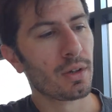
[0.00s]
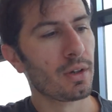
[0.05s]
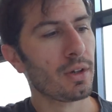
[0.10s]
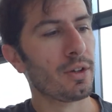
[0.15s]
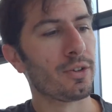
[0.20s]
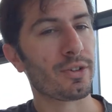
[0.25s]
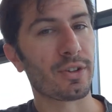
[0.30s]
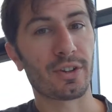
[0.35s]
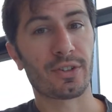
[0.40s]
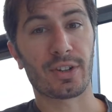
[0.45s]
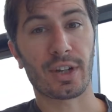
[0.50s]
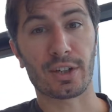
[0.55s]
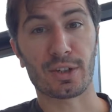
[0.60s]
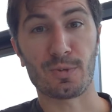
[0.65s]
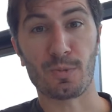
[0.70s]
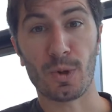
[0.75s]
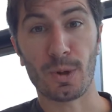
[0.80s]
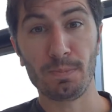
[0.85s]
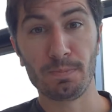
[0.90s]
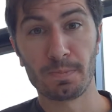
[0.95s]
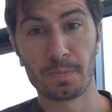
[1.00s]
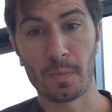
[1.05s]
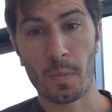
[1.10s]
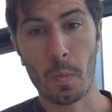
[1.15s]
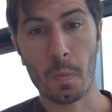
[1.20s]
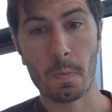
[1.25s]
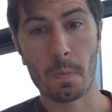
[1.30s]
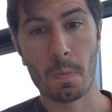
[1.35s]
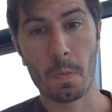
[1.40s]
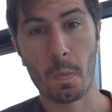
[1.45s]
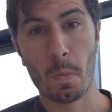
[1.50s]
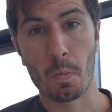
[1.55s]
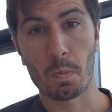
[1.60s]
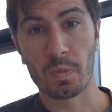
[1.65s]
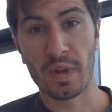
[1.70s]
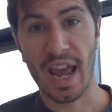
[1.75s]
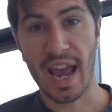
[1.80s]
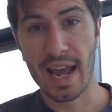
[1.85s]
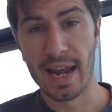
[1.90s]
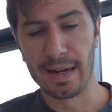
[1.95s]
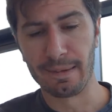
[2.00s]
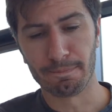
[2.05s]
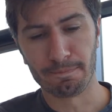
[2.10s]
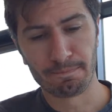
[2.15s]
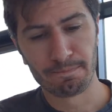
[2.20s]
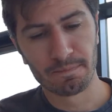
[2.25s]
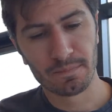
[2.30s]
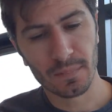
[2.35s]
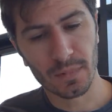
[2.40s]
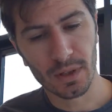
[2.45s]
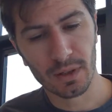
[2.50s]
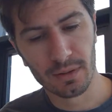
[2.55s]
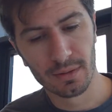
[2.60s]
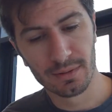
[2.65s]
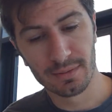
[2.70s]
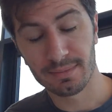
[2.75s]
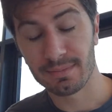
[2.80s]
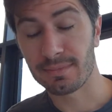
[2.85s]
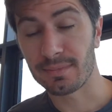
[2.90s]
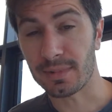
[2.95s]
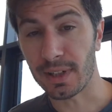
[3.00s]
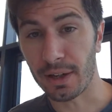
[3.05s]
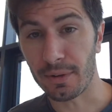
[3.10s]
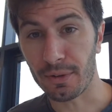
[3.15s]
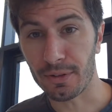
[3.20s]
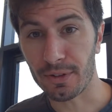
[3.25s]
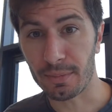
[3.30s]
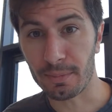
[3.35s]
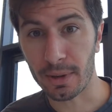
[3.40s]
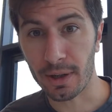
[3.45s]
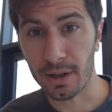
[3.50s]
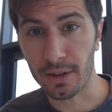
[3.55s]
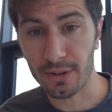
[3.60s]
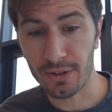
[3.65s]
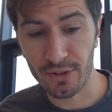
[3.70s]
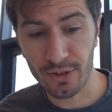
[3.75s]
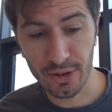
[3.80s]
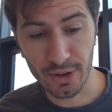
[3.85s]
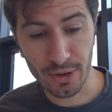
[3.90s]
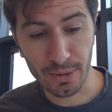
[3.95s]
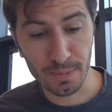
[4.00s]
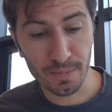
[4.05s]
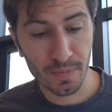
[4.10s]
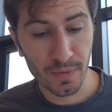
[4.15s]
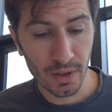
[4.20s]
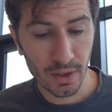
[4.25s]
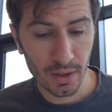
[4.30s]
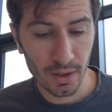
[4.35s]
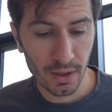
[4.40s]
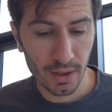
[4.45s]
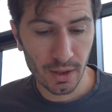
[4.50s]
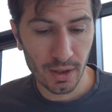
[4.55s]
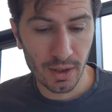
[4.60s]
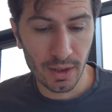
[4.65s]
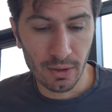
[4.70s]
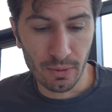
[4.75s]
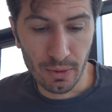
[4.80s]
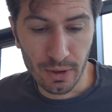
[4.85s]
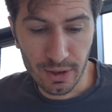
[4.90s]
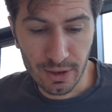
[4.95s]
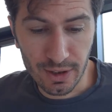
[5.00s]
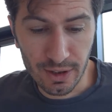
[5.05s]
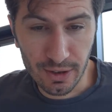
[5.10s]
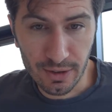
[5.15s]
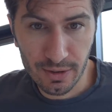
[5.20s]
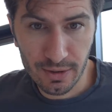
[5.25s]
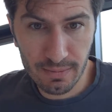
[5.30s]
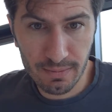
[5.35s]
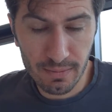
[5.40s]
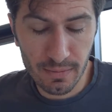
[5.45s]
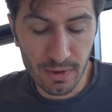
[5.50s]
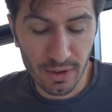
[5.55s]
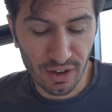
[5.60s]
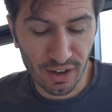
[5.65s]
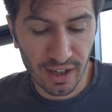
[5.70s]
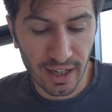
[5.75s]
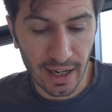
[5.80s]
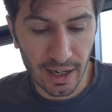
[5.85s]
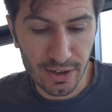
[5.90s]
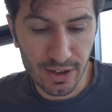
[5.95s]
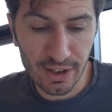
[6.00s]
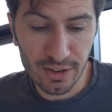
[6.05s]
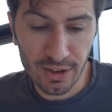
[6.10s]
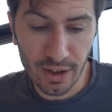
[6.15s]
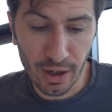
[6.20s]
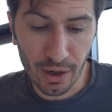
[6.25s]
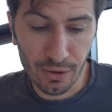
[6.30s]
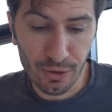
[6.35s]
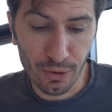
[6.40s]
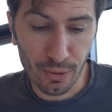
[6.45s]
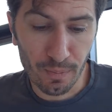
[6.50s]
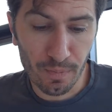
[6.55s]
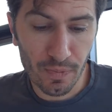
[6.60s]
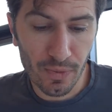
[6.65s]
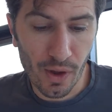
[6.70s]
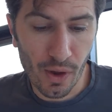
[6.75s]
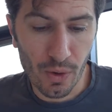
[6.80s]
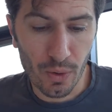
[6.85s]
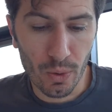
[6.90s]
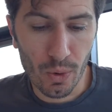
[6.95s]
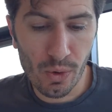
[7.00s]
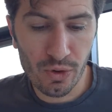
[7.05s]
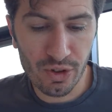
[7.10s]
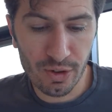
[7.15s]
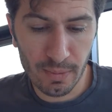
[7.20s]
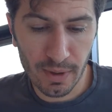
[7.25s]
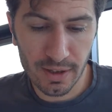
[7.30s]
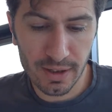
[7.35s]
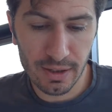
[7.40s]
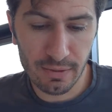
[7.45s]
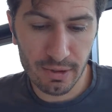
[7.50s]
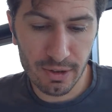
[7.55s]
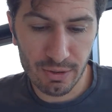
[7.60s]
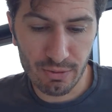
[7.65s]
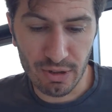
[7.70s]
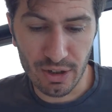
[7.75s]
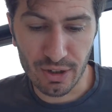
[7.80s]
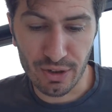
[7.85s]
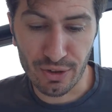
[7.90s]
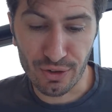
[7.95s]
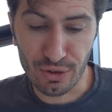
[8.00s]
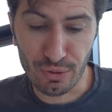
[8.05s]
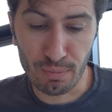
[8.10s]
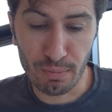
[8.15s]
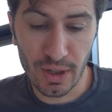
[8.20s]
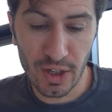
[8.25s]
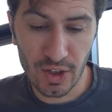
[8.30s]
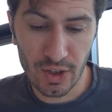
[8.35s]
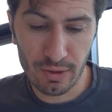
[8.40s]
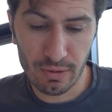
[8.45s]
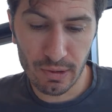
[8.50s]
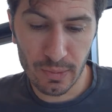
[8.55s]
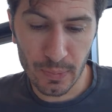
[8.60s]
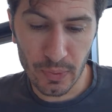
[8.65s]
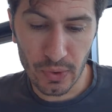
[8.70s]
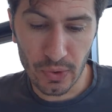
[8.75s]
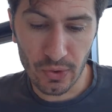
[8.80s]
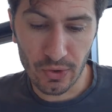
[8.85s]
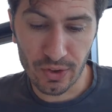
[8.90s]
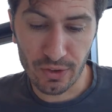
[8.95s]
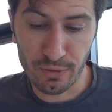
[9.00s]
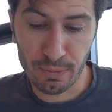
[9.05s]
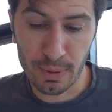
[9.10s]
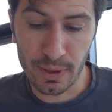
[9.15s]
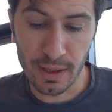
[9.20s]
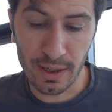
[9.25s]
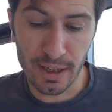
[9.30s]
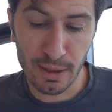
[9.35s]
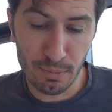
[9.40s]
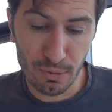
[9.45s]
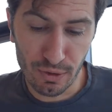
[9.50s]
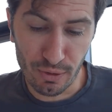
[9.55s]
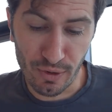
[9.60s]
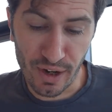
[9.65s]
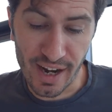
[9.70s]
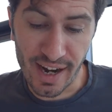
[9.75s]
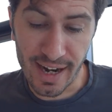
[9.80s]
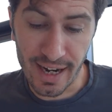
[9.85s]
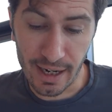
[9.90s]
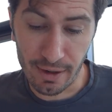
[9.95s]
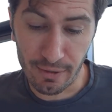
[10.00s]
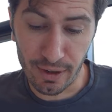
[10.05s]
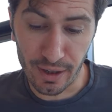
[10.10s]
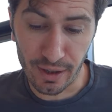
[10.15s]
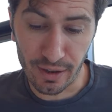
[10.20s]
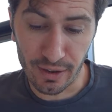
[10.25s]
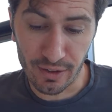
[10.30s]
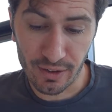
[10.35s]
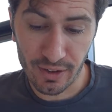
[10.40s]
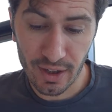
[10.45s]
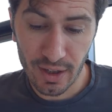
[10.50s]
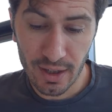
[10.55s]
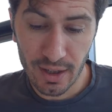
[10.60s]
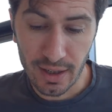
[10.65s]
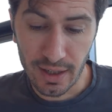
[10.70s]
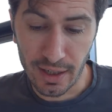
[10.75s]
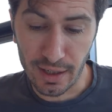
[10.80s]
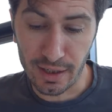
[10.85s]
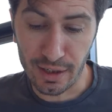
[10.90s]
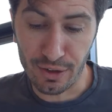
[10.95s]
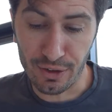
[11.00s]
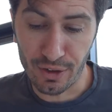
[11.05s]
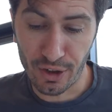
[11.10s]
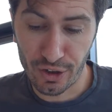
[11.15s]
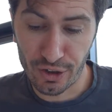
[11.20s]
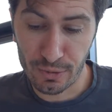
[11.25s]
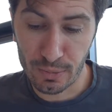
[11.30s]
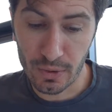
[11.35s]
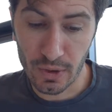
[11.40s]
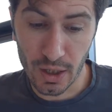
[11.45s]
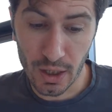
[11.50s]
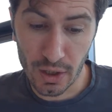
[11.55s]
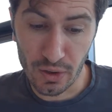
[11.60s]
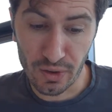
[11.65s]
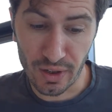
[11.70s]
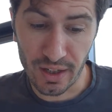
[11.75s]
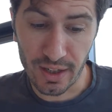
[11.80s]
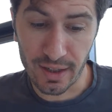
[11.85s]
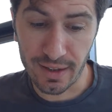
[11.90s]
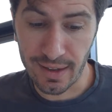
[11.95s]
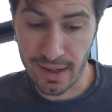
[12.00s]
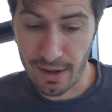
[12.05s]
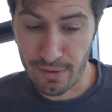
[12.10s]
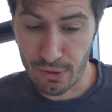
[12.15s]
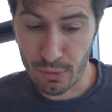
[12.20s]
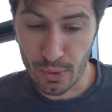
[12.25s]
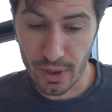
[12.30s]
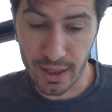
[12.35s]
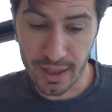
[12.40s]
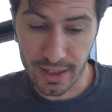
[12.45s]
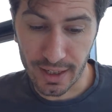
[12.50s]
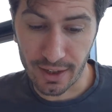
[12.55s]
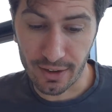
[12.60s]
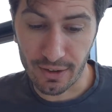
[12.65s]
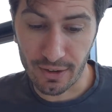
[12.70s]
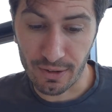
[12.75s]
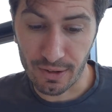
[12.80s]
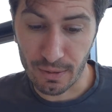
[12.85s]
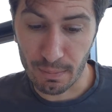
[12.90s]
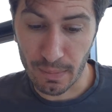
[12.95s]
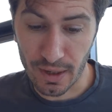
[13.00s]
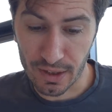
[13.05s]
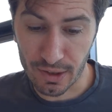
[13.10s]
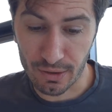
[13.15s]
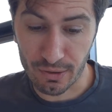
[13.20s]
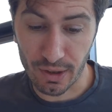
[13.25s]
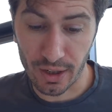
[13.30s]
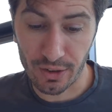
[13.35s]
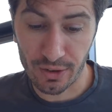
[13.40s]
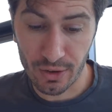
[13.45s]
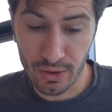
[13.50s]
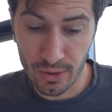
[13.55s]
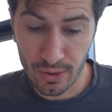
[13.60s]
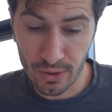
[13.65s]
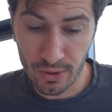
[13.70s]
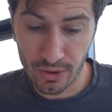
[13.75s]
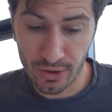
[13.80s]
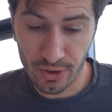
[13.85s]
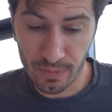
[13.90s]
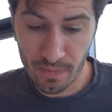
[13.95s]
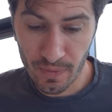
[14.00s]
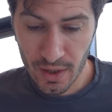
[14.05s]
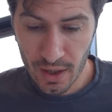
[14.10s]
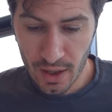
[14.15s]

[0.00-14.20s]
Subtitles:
So that's section 1. Now on to part 2, which has got a catchy title: Automatic Restrictions on Media Reports of Preliminary Hearings in Indictable Only and Either Way Cases at Magistrates' Courts,